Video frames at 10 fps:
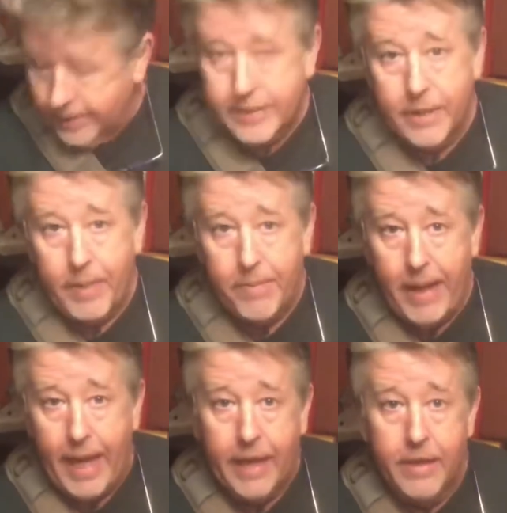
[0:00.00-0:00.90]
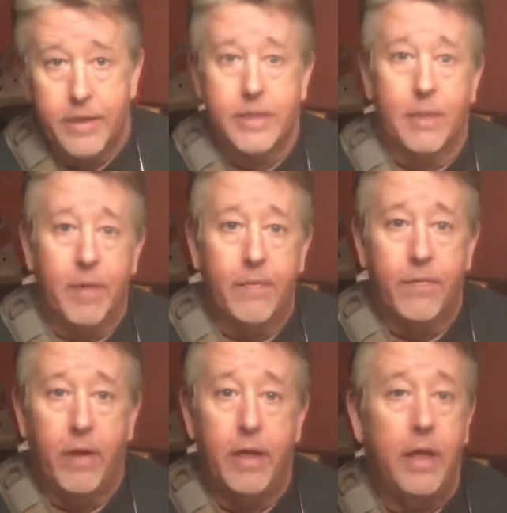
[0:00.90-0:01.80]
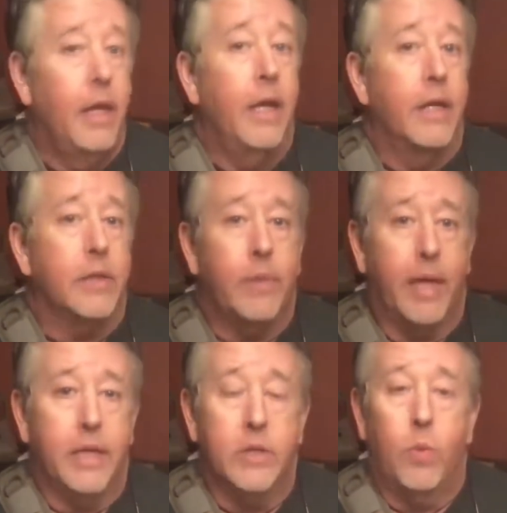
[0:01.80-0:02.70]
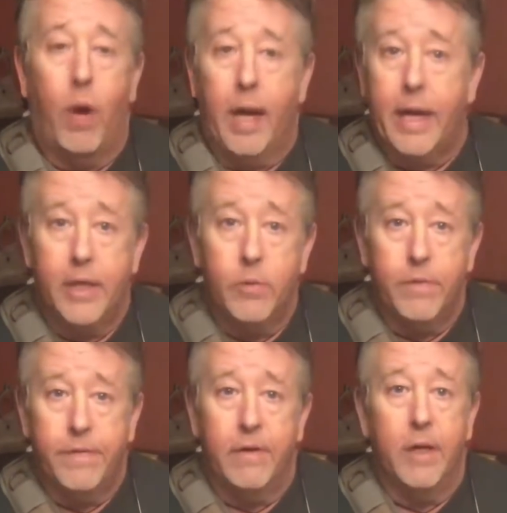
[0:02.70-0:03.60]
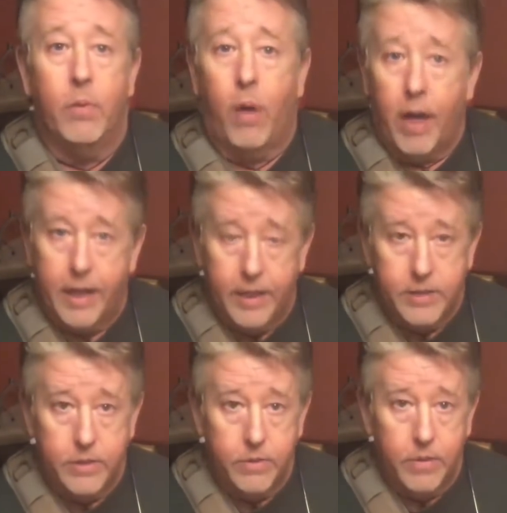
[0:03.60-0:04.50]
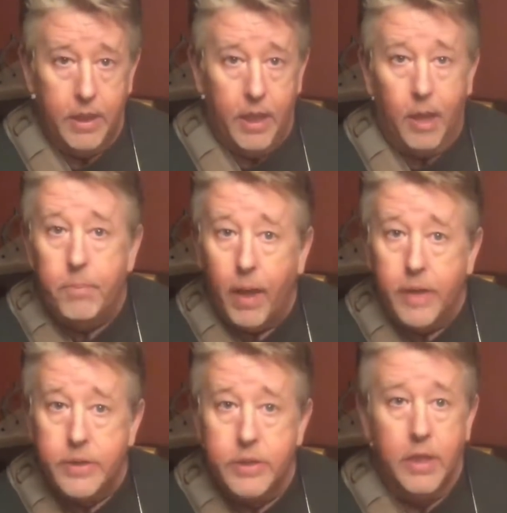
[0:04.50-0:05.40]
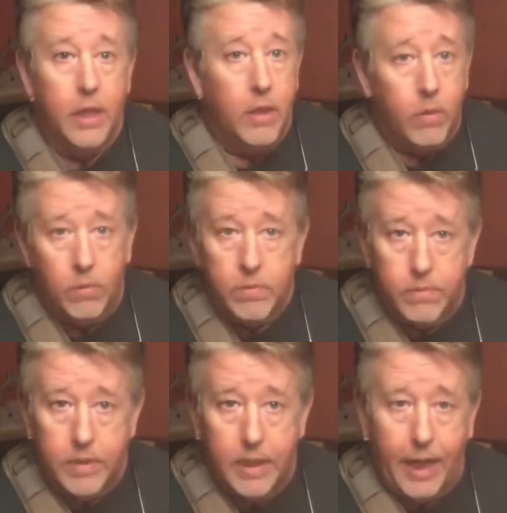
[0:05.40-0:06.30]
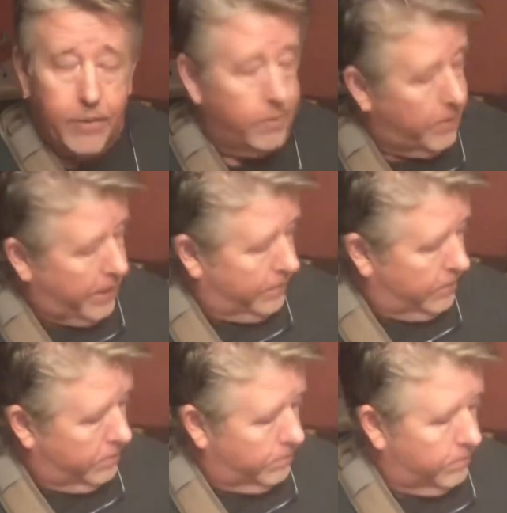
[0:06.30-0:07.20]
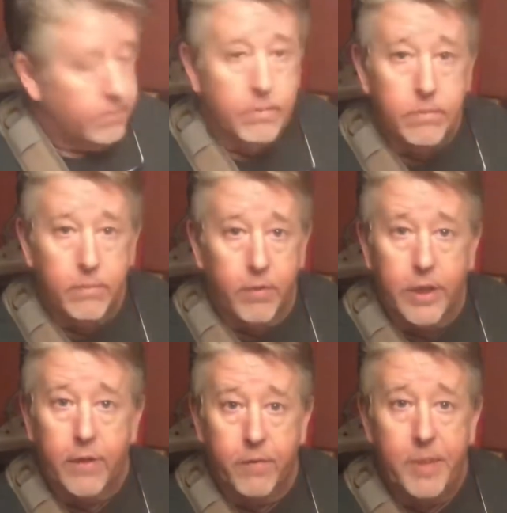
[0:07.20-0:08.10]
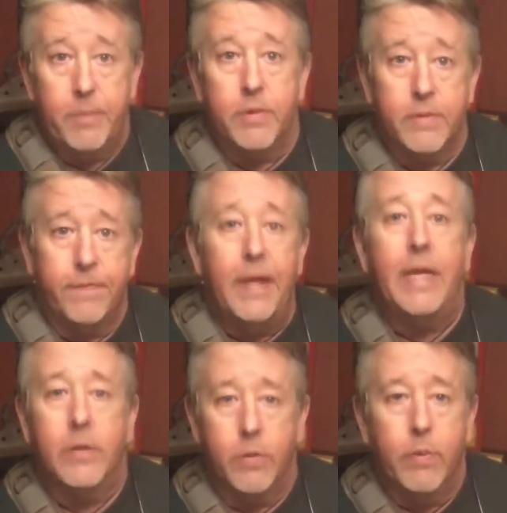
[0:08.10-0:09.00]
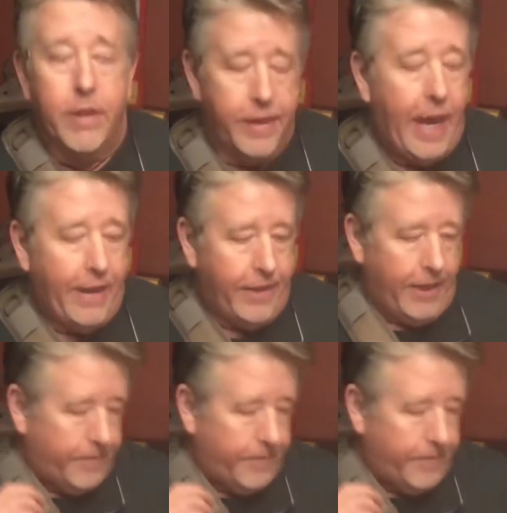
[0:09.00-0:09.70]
This on my back, this on my front. This way I can just walk onto a ferry, walk onto a bus. I'm not running over people's feet with that.